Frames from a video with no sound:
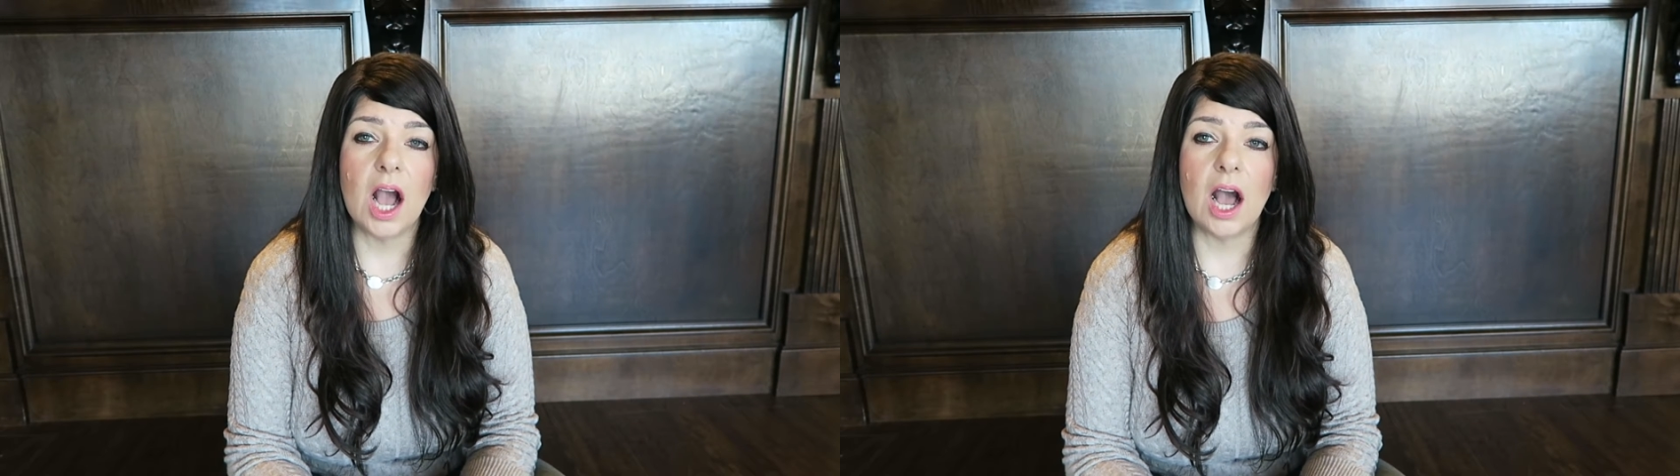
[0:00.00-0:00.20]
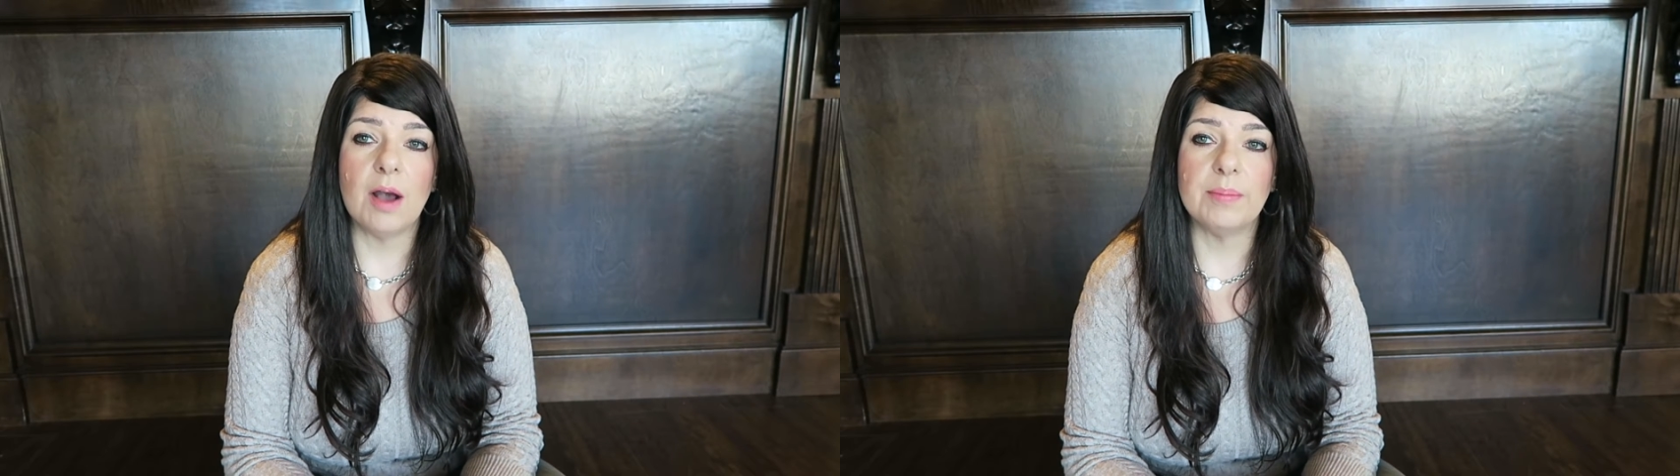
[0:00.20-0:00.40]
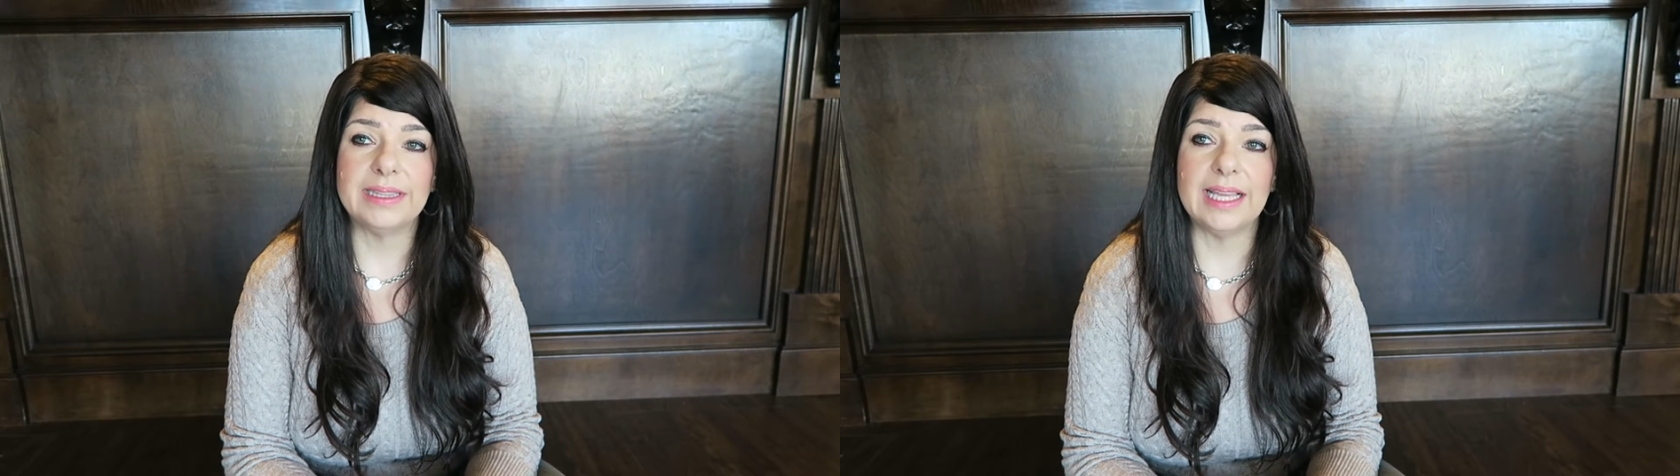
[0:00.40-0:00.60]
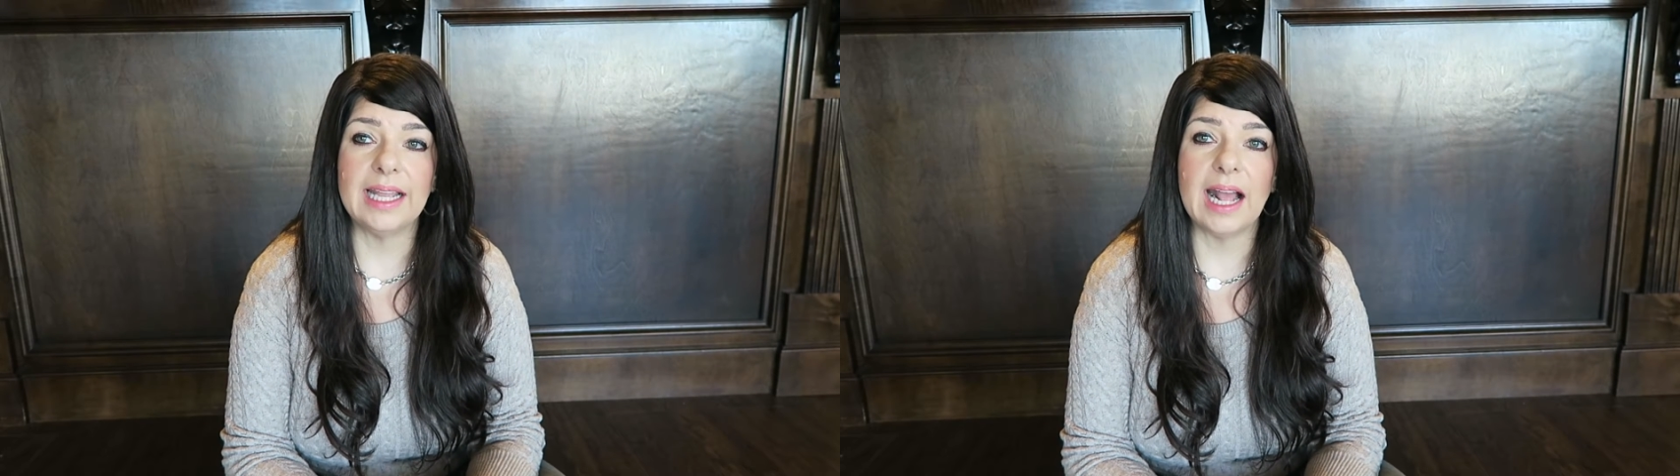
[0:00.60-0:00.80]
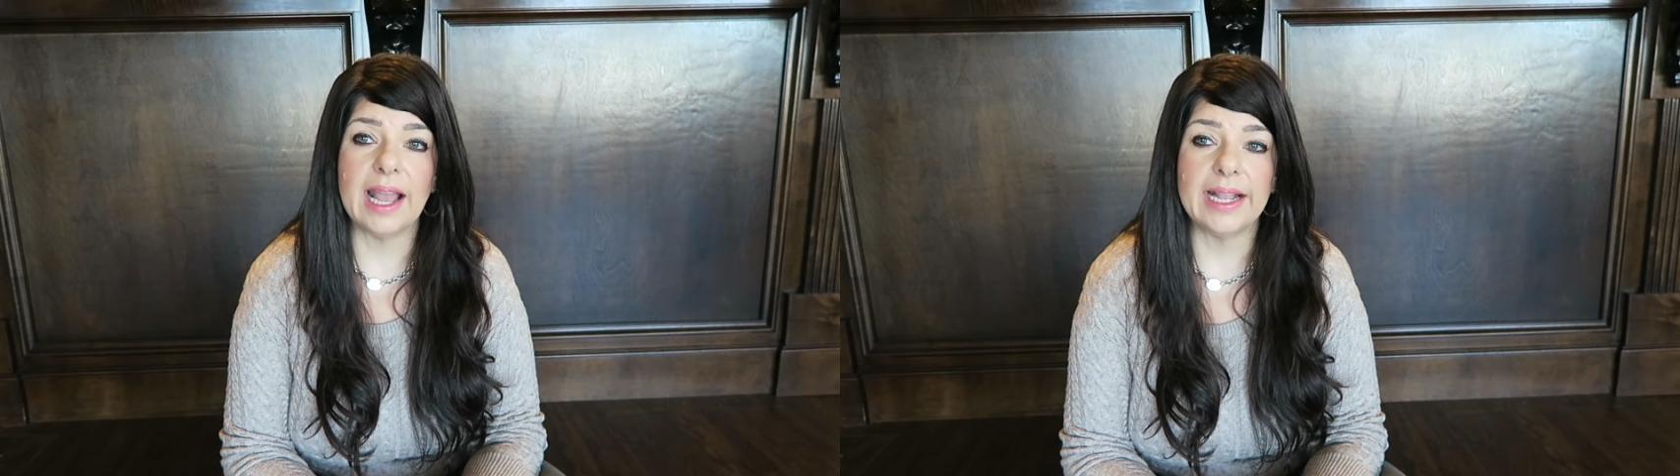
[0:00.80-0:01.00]
but
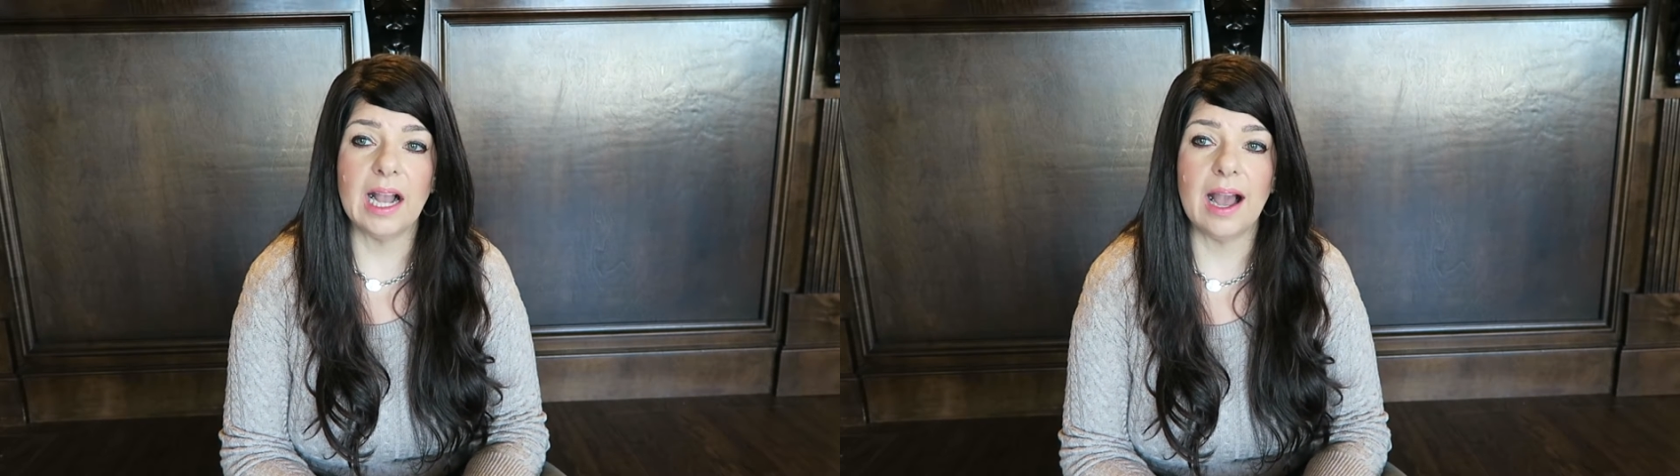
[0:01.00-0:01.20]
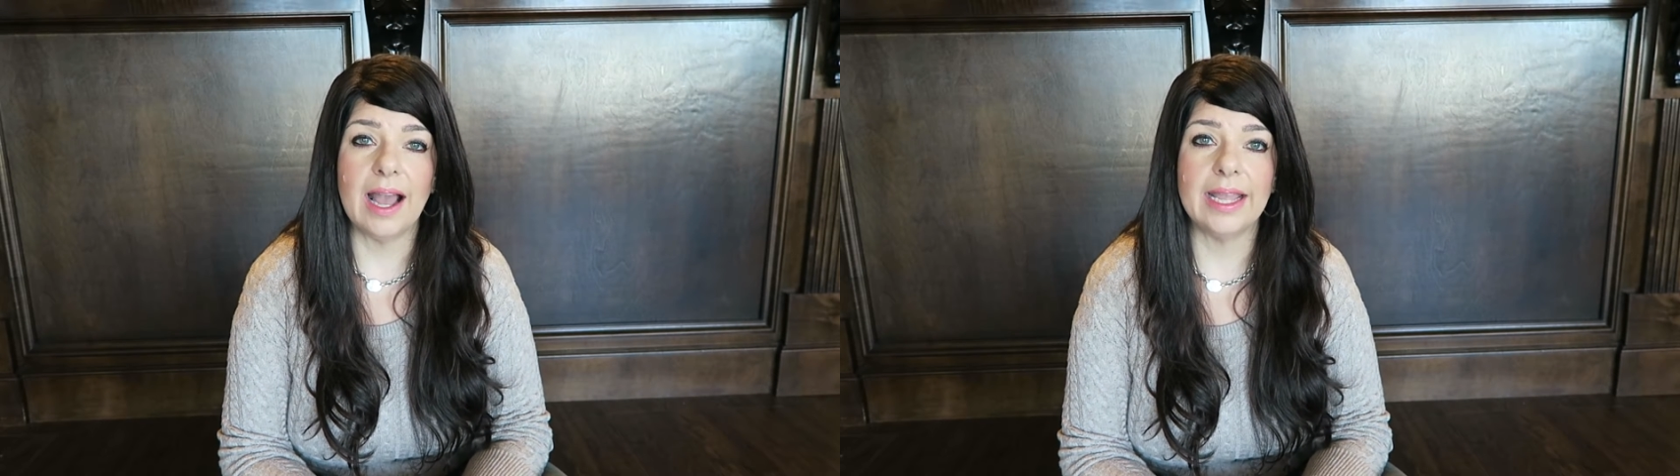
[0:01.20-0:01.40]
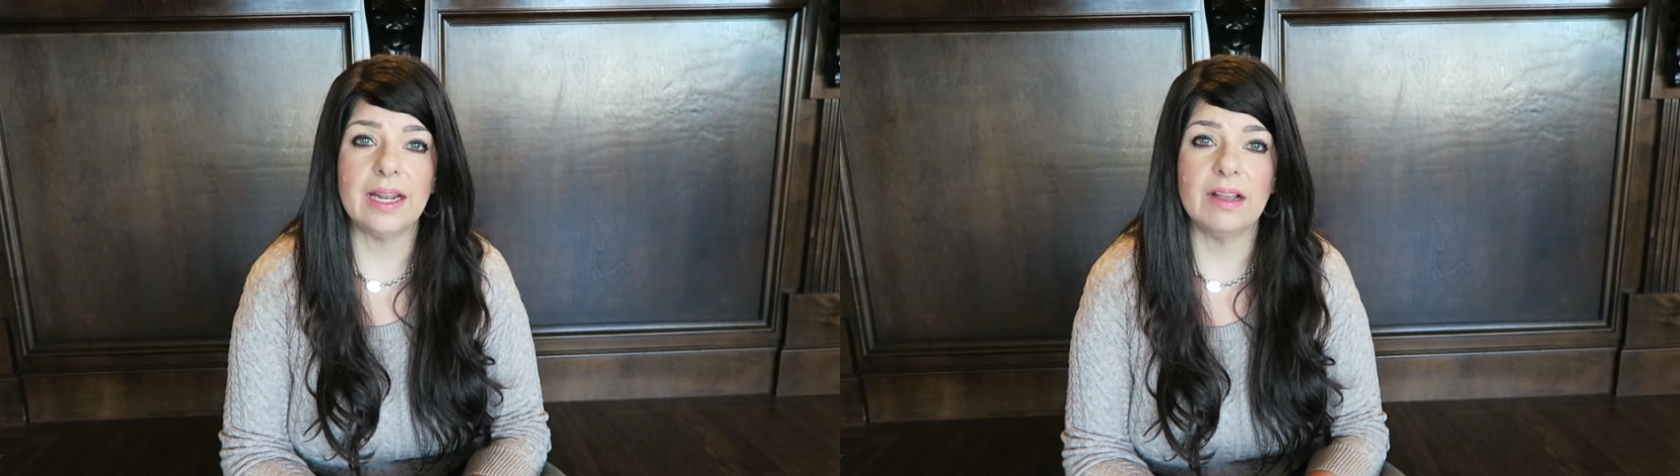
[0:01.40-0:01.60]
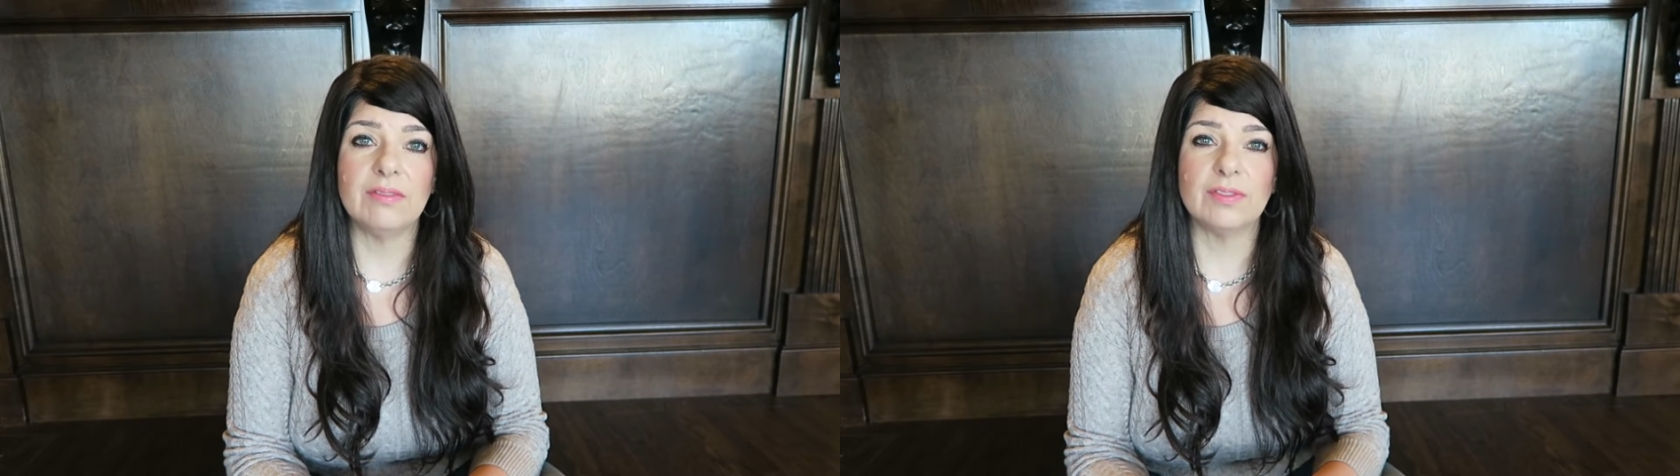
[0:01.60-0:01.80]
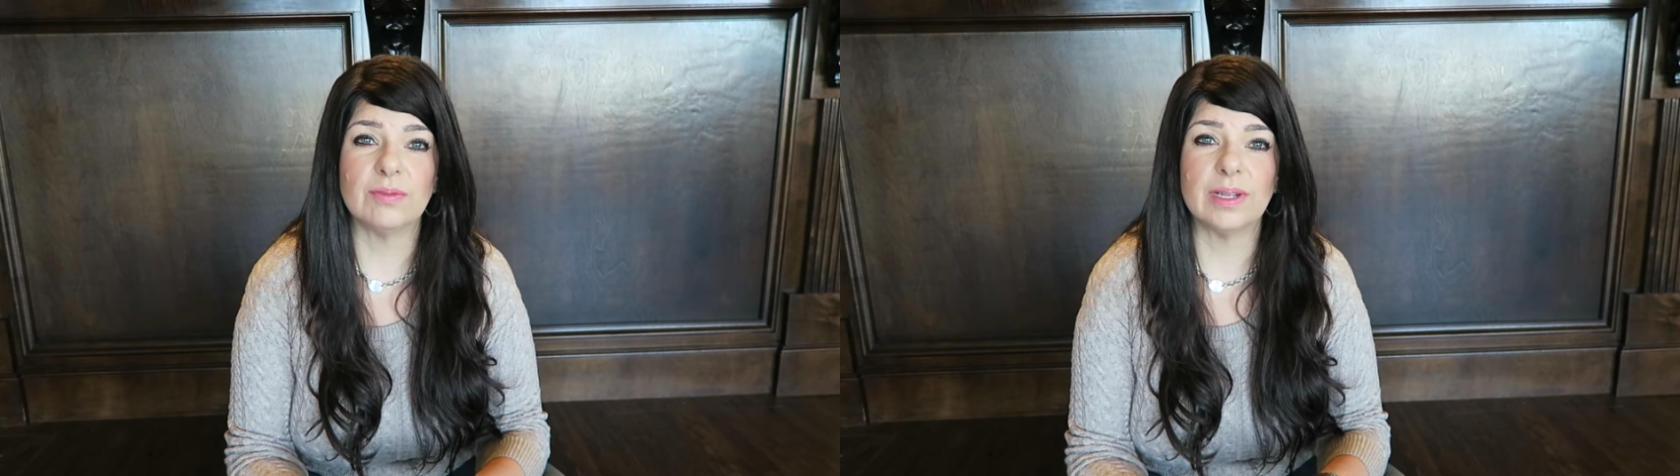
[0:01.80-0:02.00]
then I kind
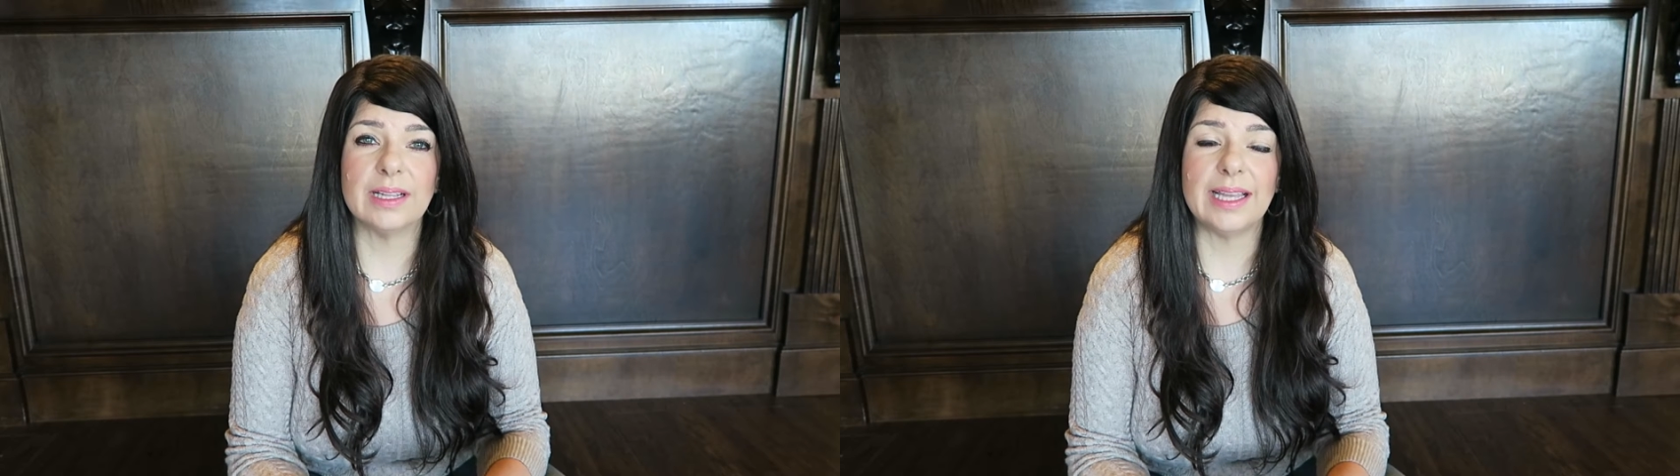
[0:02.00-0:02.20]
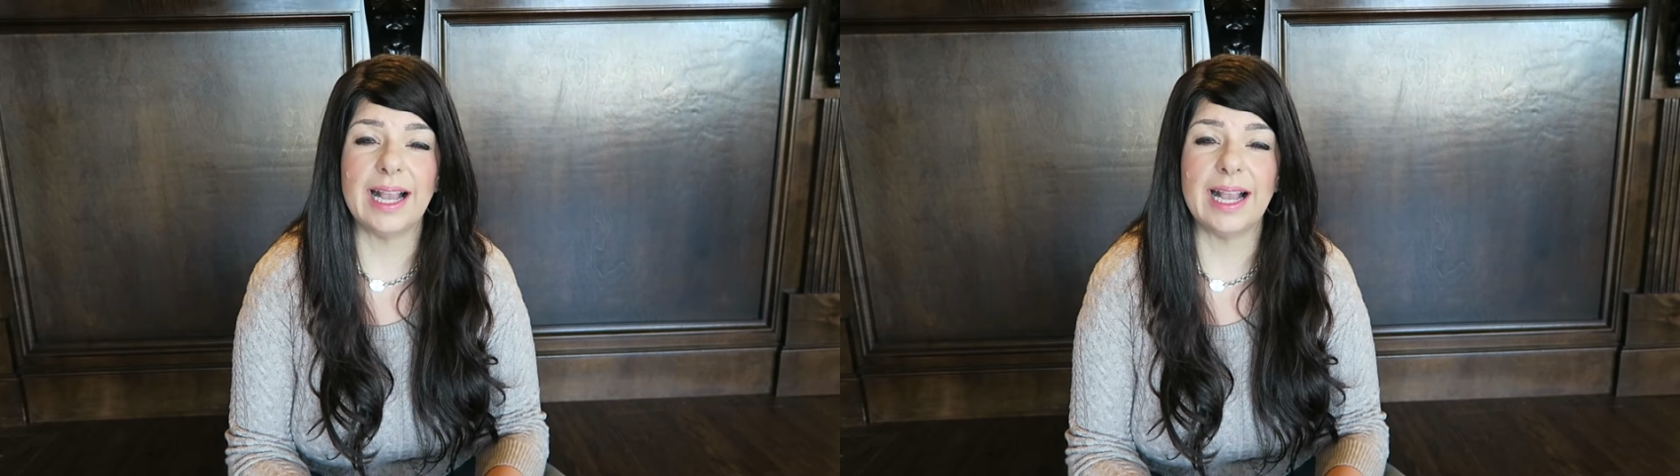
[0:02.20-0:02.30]
of really